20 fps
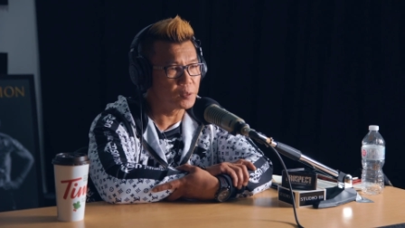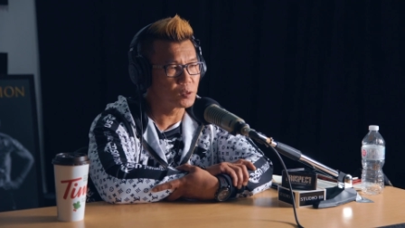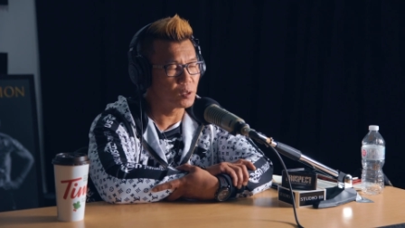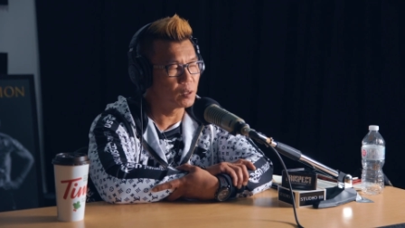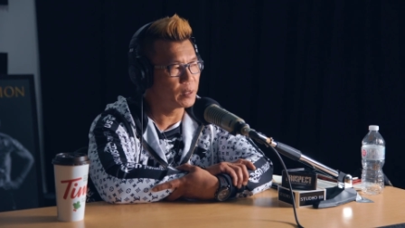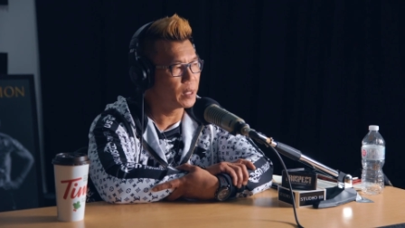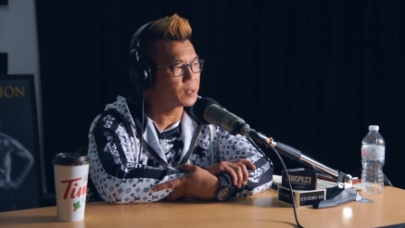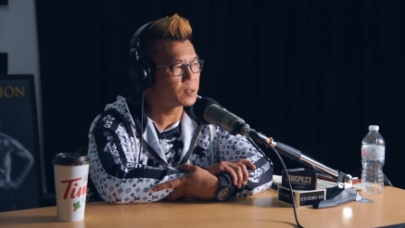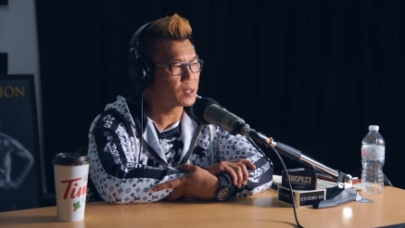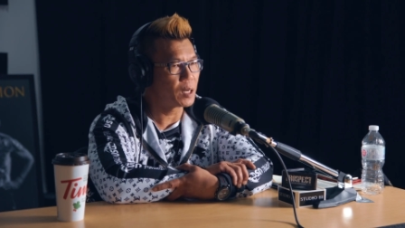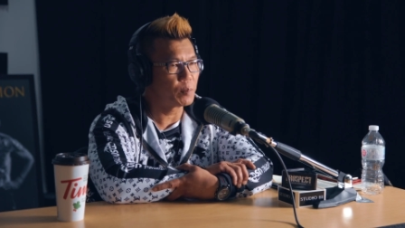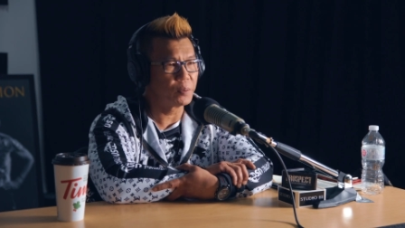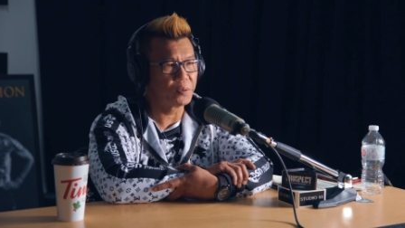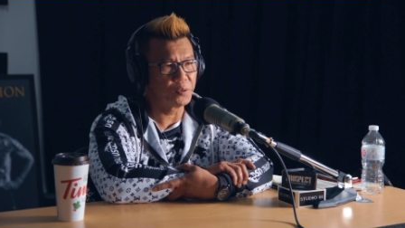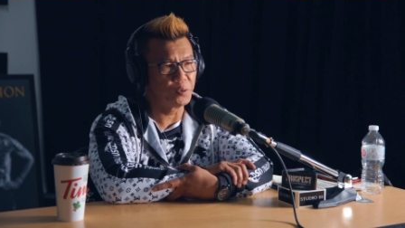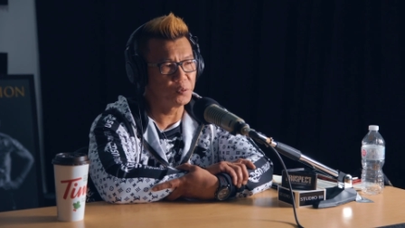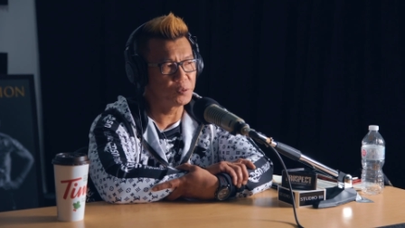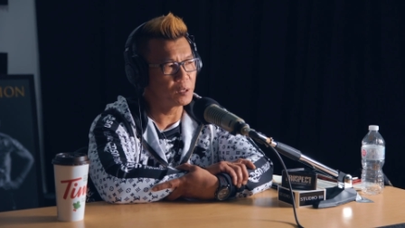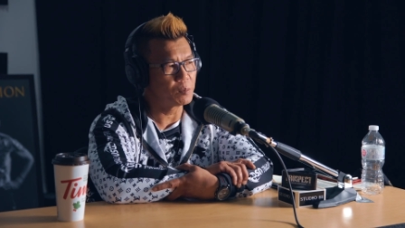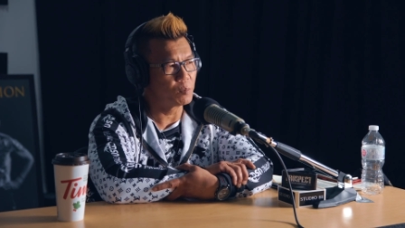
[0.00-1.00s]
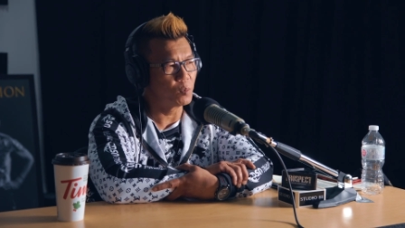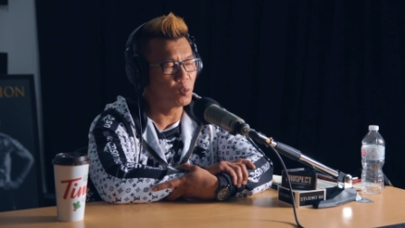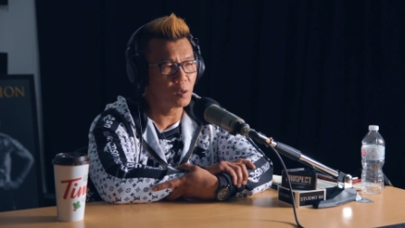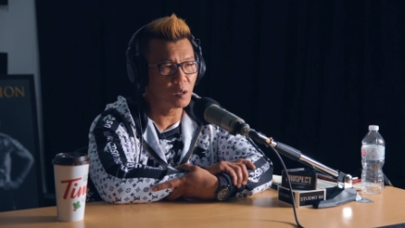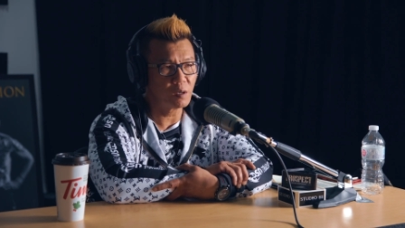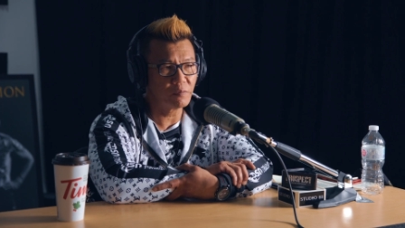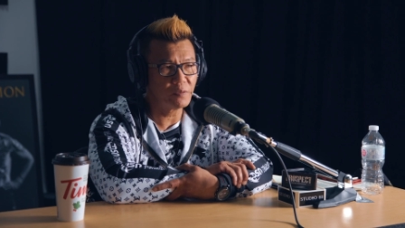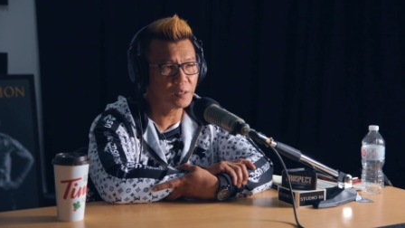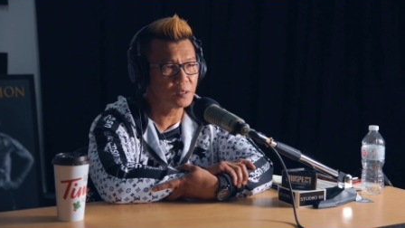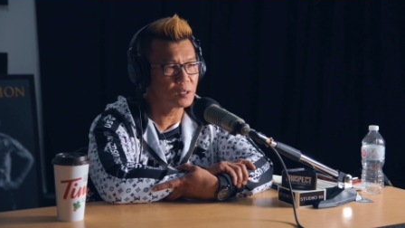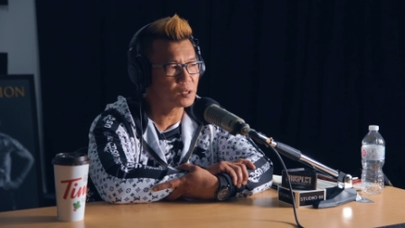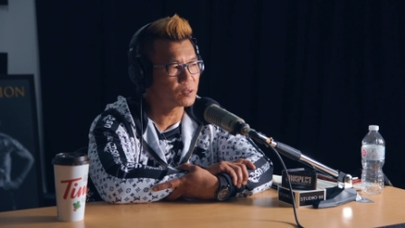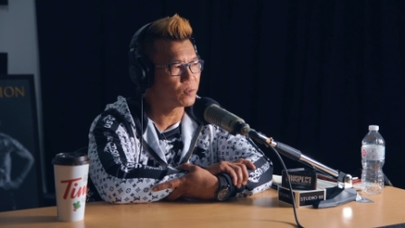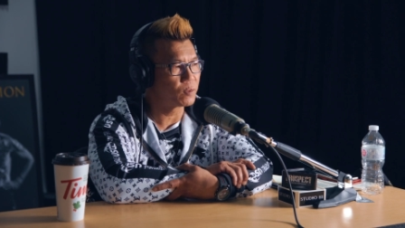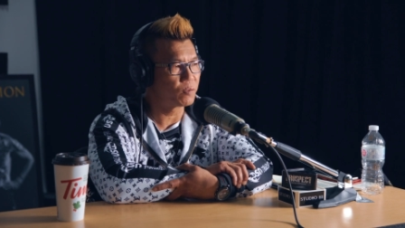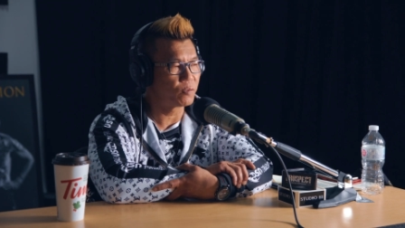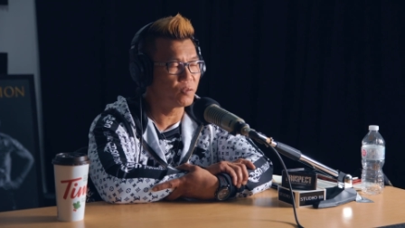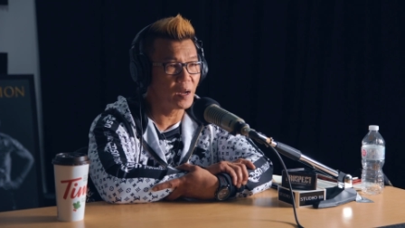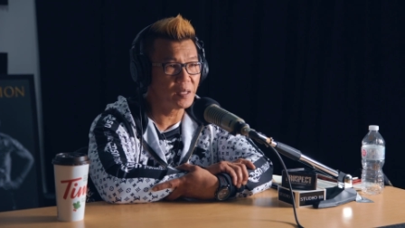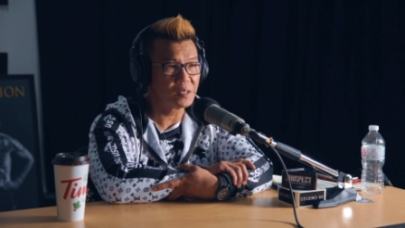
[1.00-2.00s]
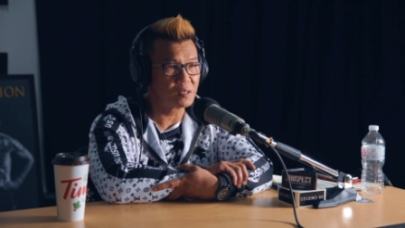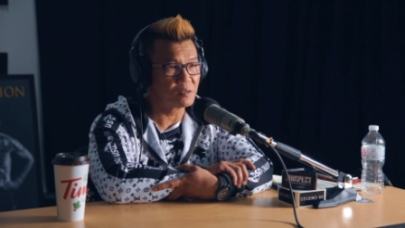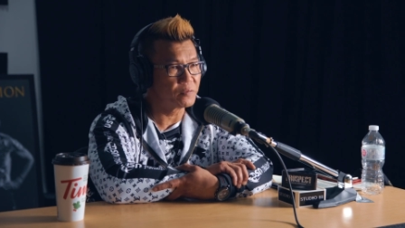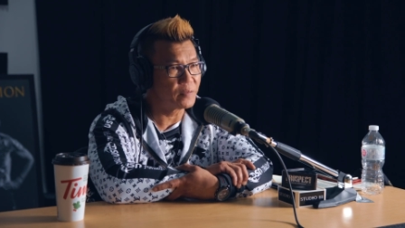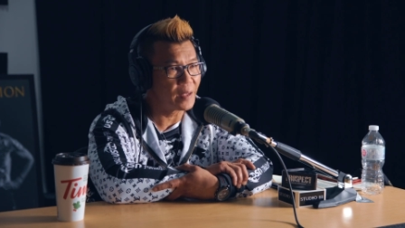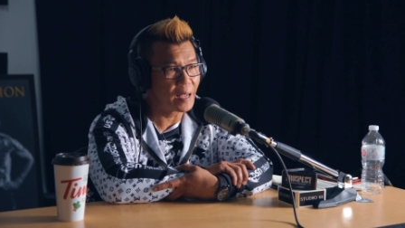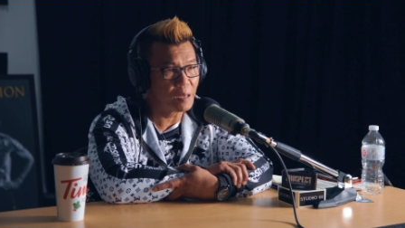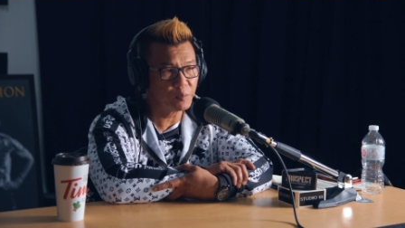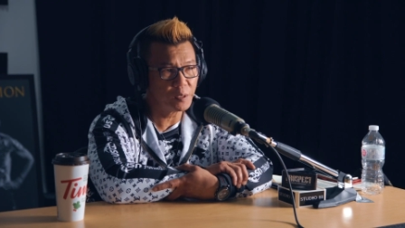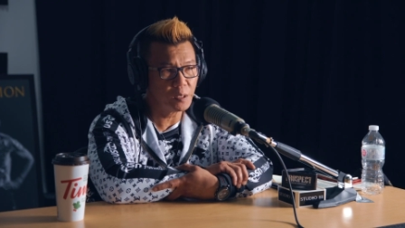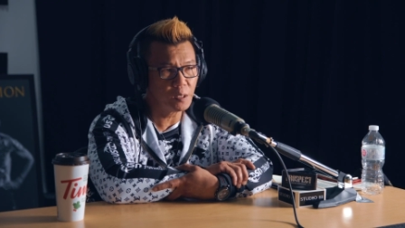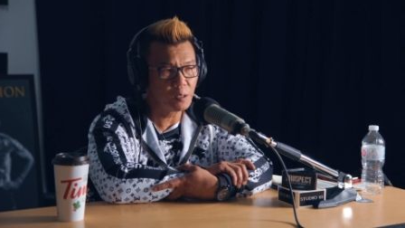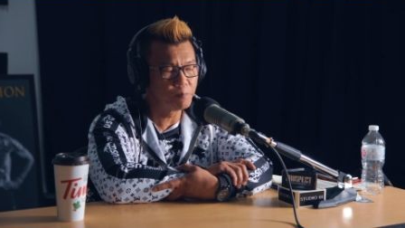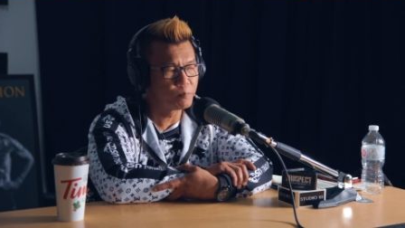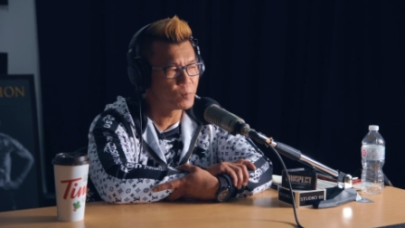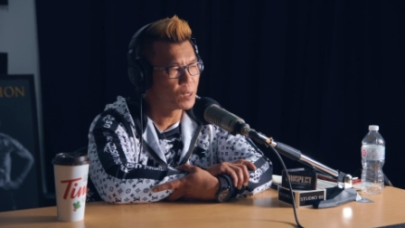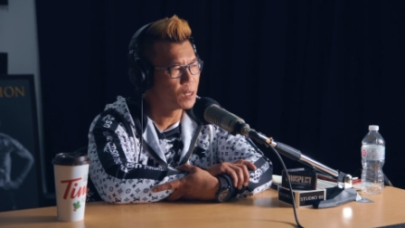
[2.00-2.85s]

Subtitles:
So they start producing more of it just for friends and family.